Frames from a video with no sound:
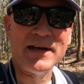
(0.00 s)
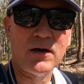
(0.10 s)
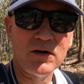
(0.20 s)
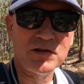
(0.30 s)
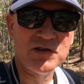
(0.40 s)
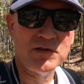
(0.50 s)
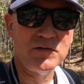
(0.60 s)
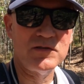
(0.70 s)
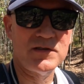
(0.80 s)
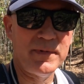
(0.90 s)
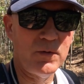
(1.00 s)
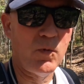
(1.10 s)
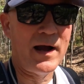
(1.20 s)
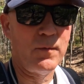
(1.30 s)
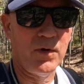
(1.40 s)
be cockatoos, the big
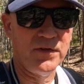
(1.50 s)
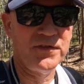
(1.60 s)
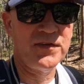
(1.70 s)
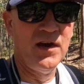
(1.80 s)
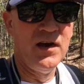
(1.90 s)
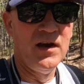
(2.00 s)
white ones.